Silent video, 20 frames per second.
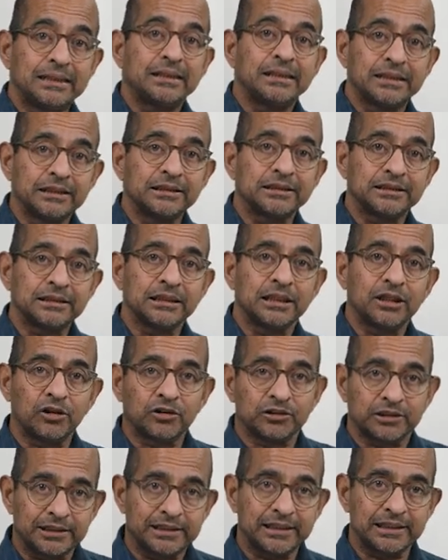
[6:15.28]
conditioning
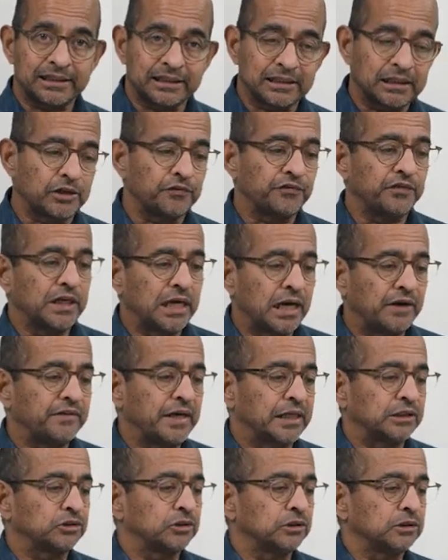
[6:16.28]
on the data that we have
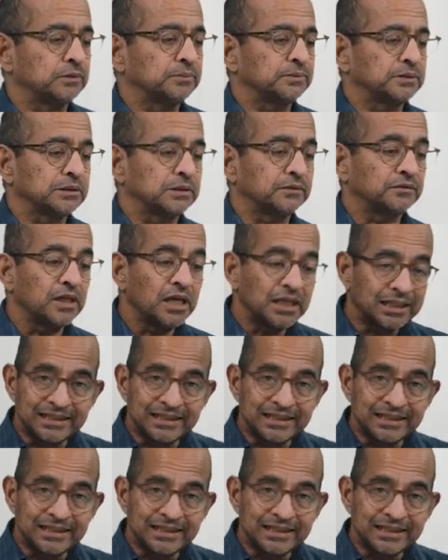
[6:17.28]
actually observed.